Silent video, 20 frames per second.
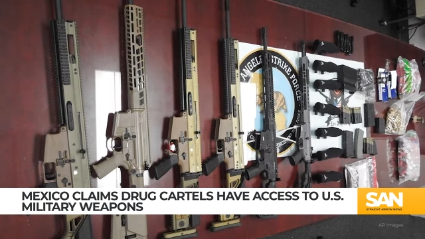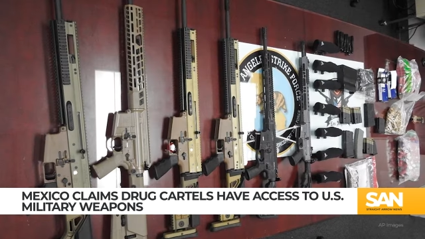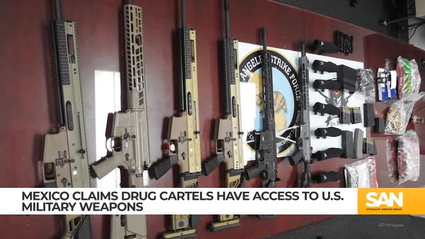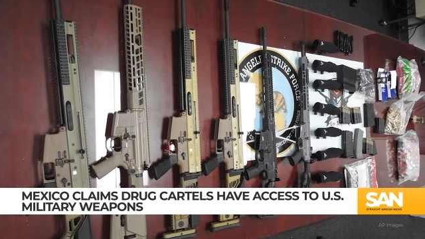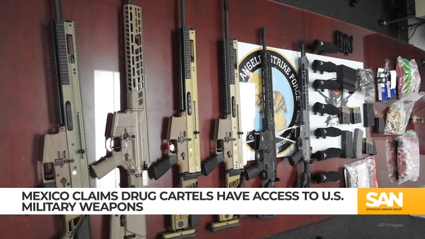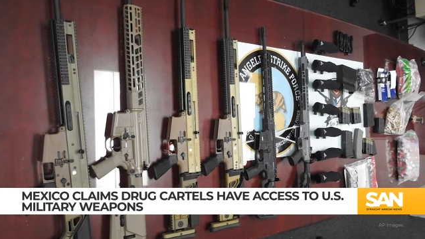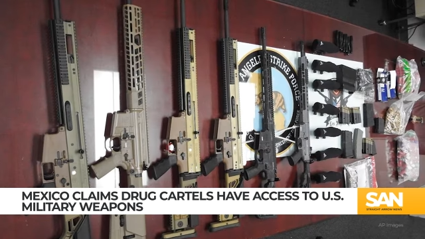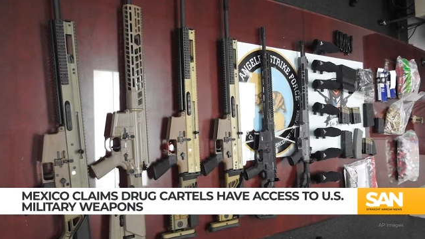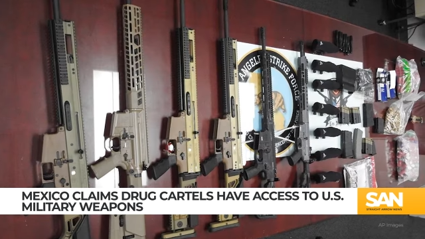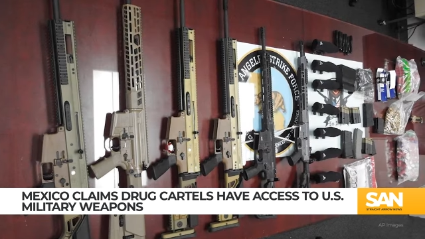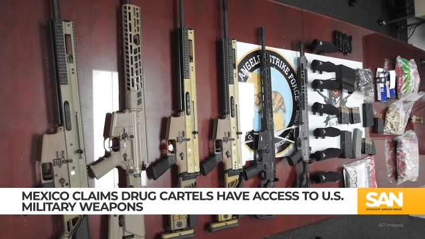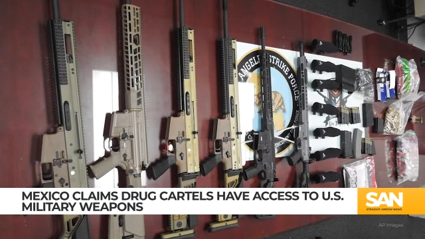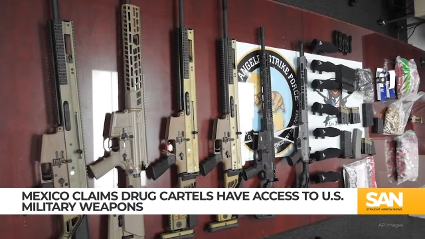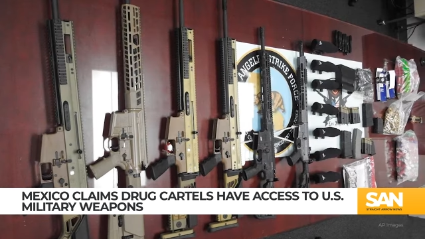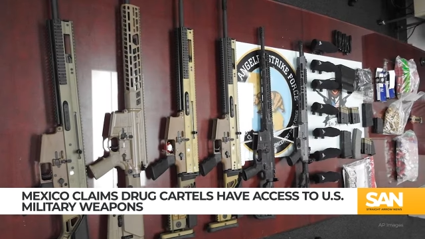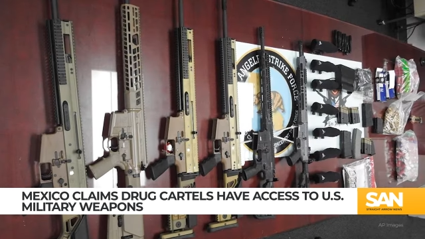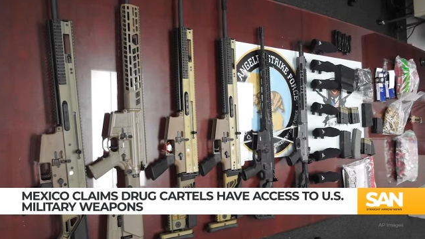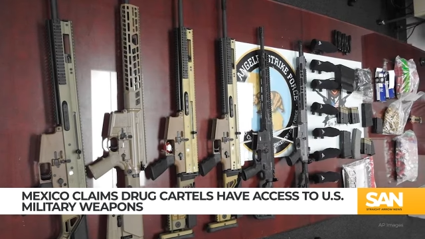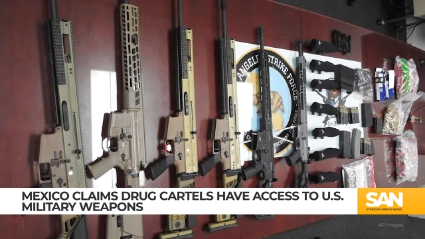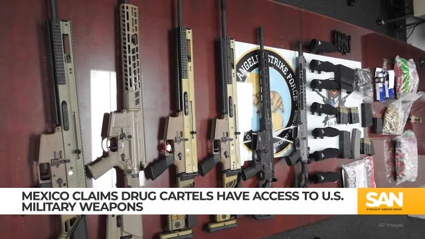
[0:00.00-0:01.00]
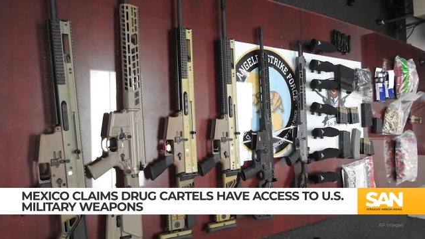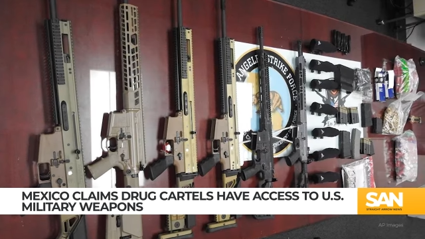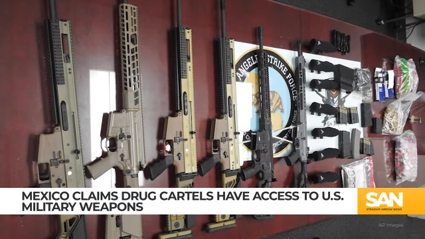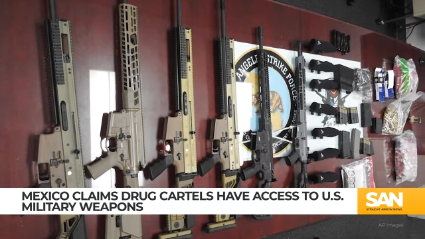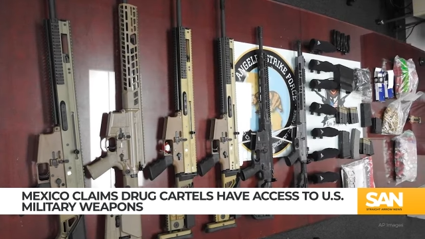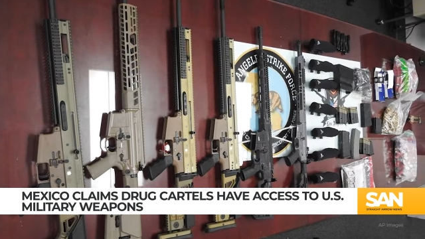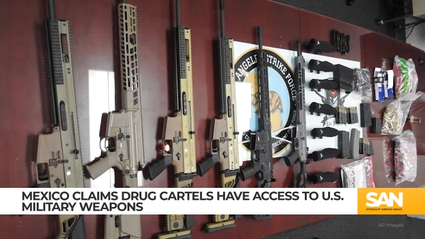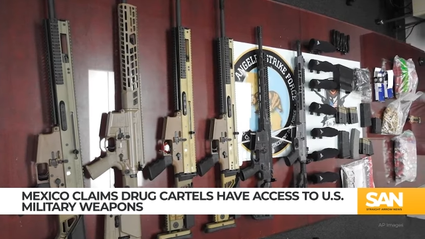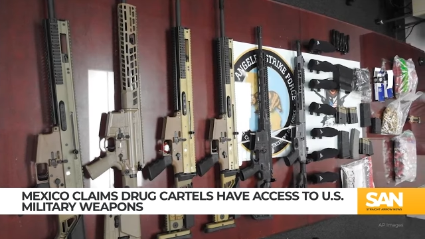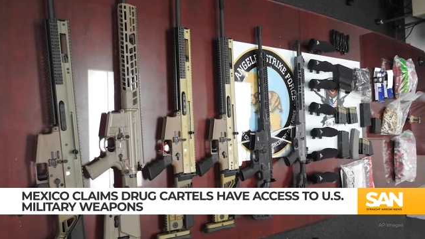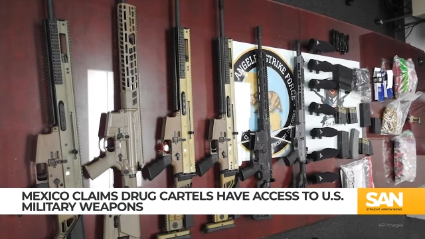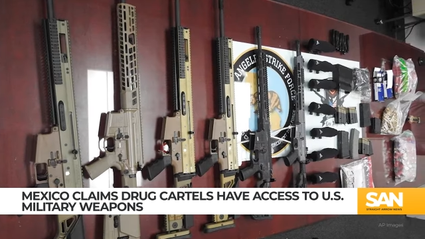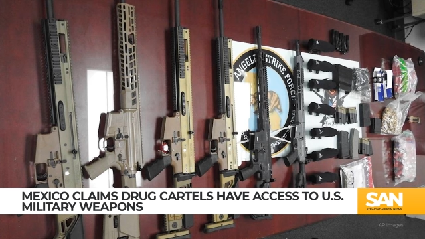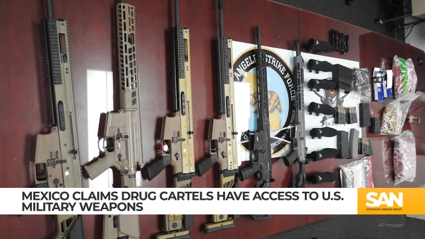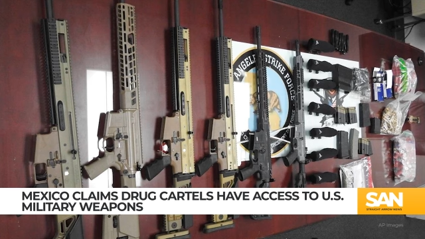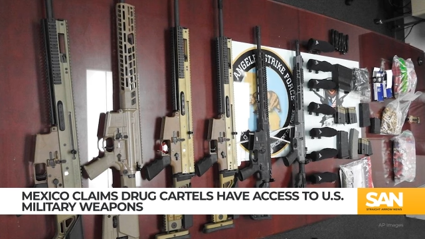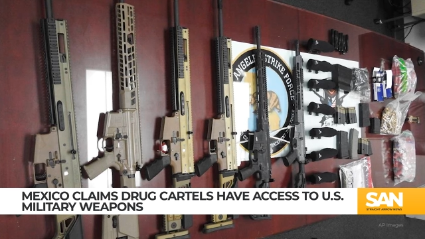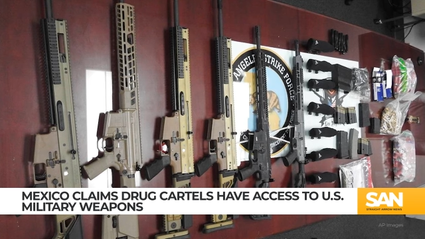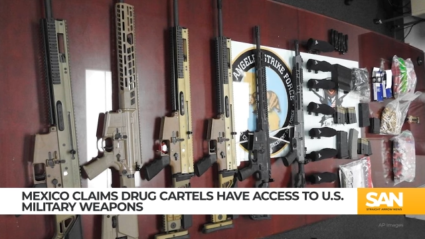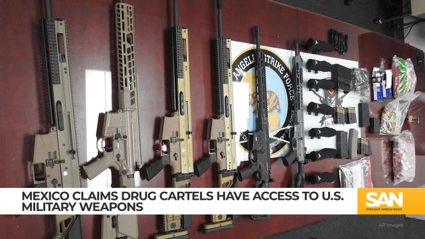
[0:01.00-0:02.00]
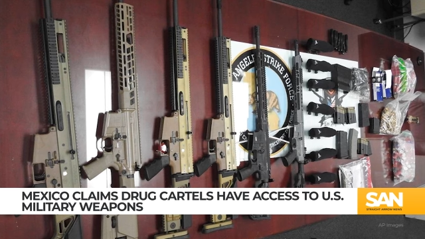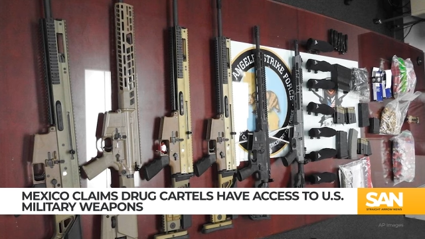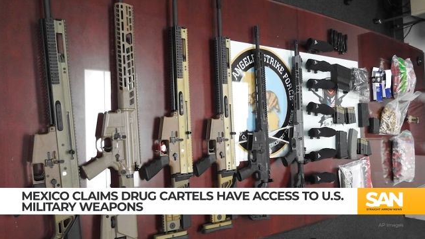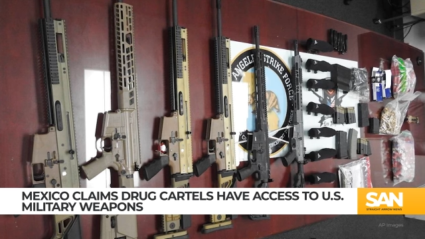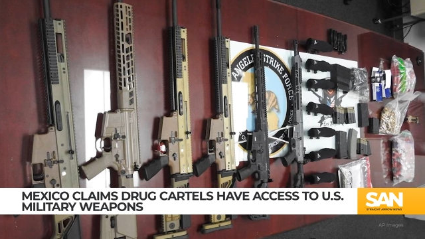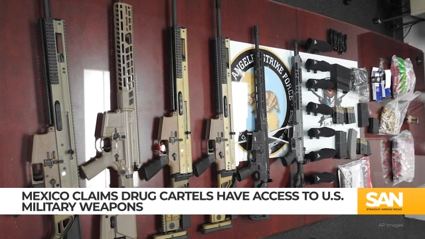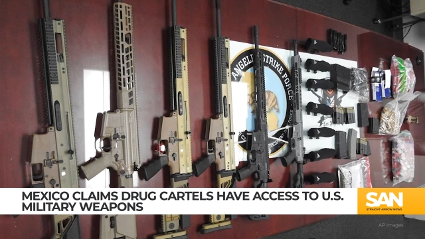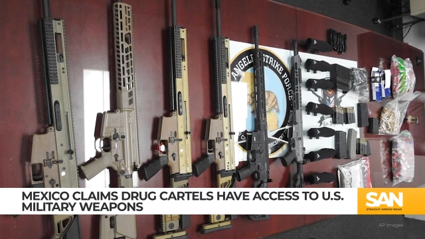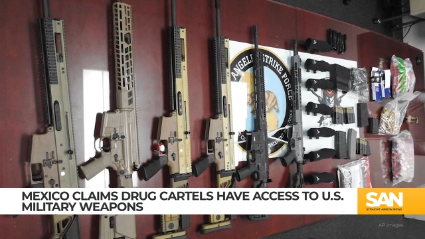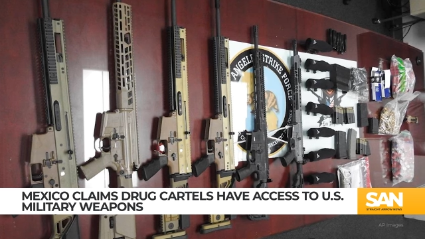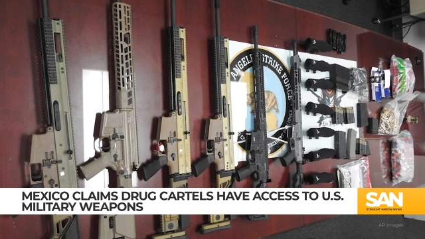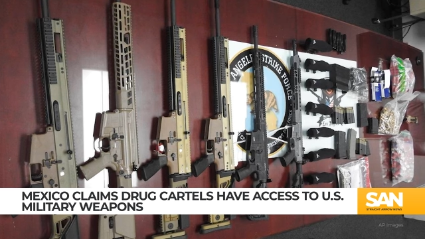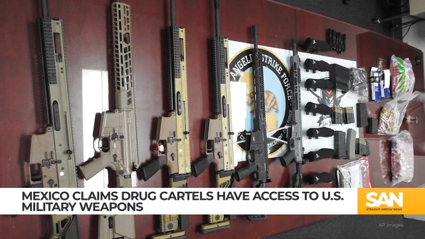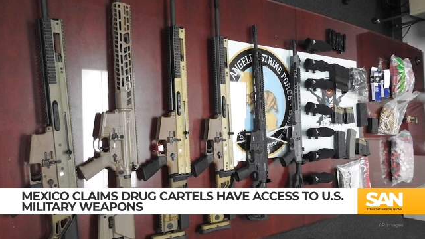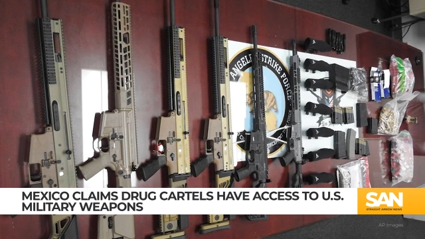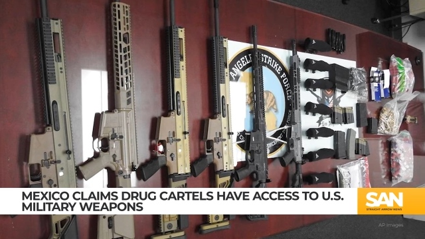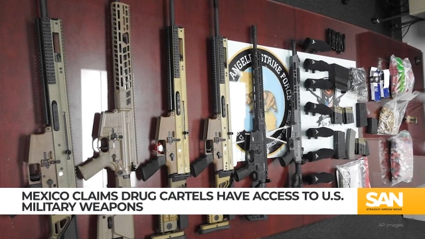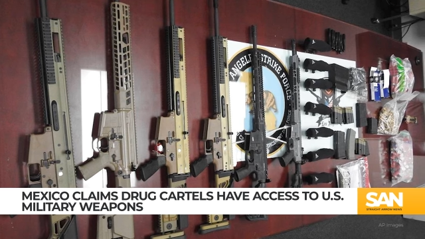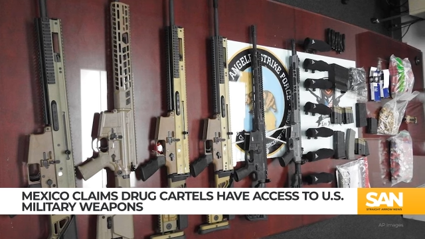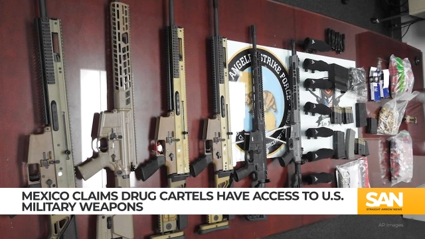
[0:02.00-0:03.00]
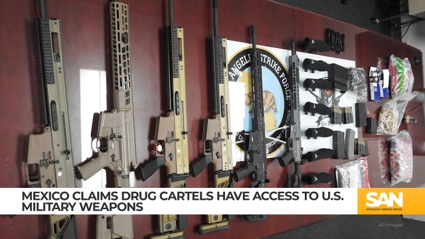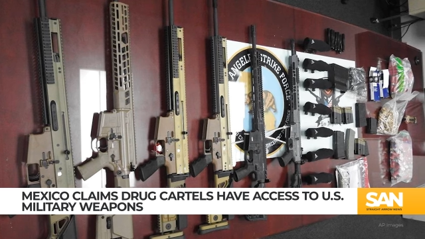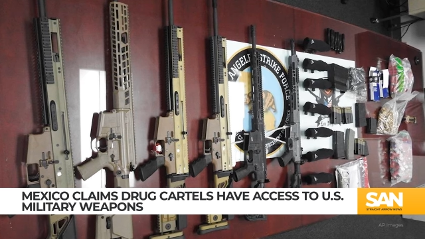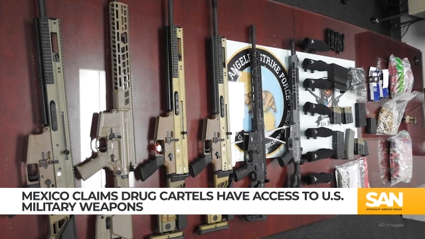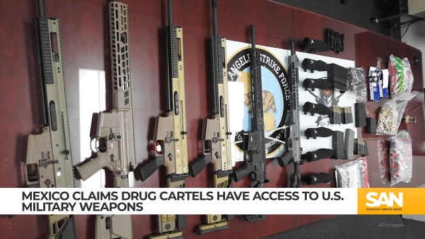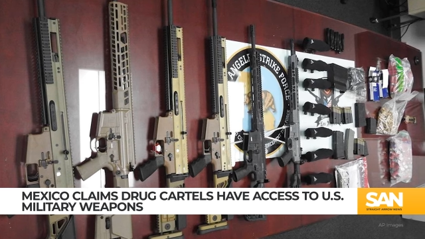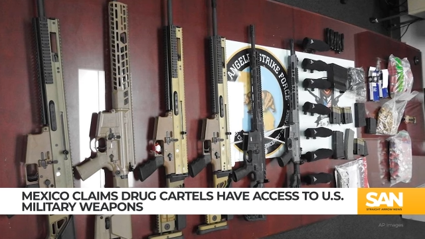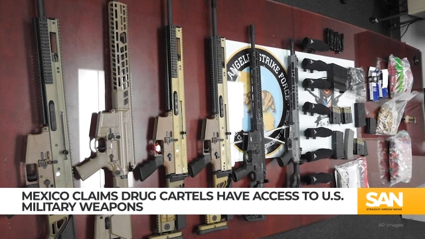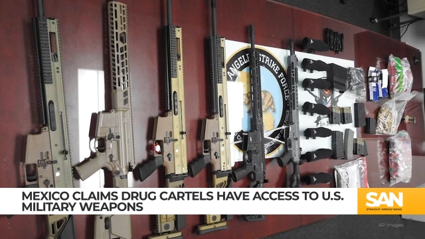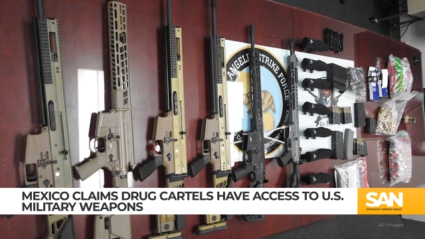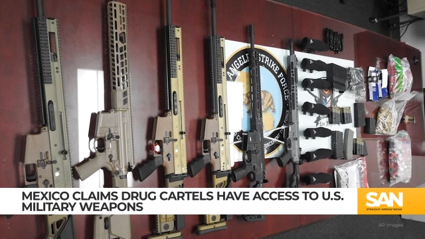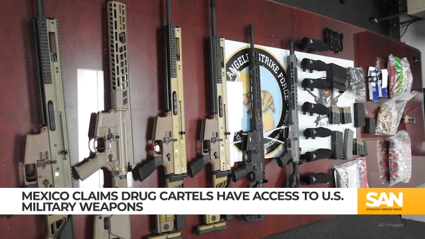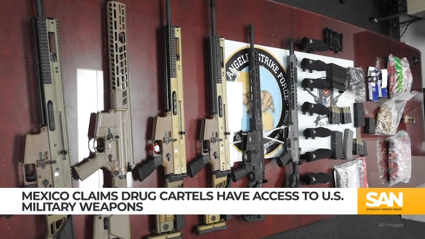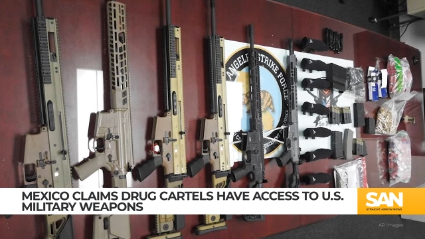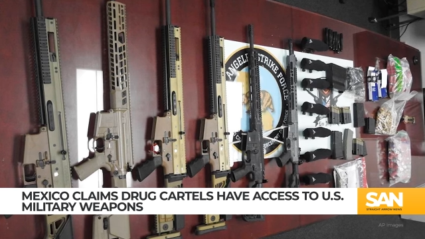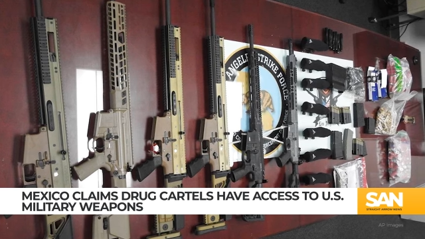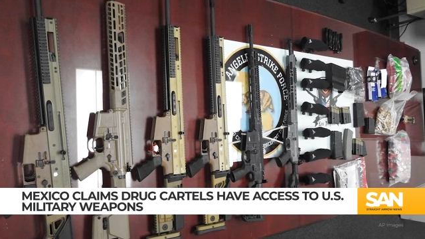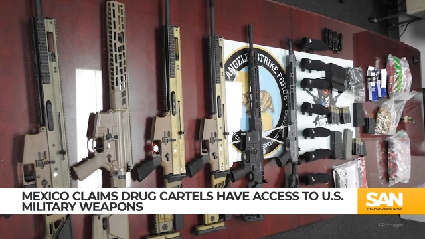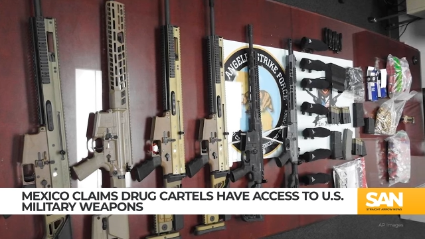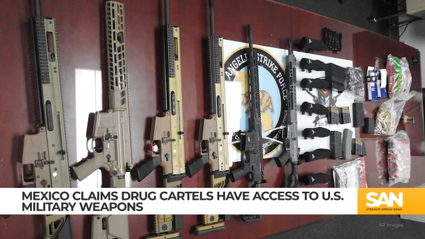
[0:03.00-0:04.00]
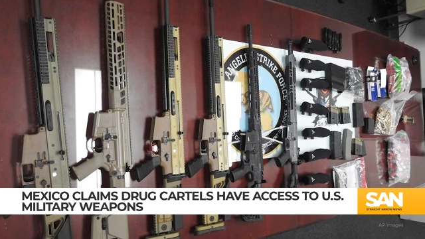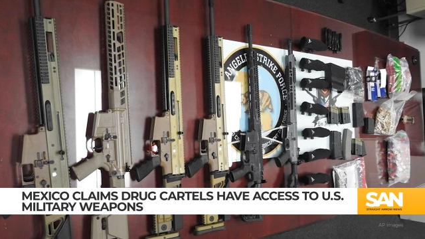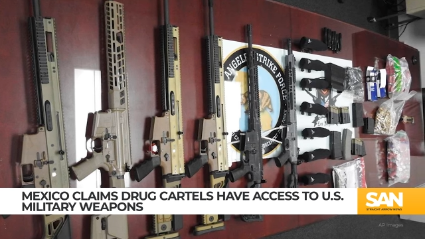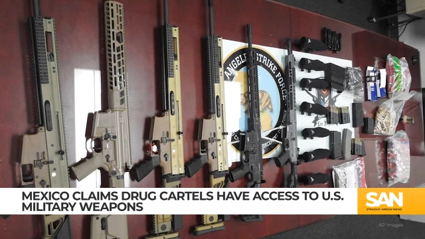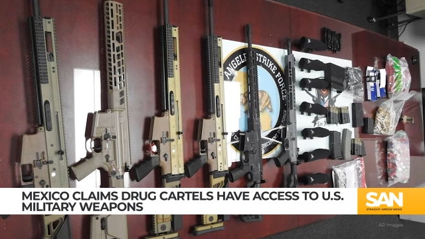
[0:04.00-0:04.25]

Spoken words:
(no speaker visible)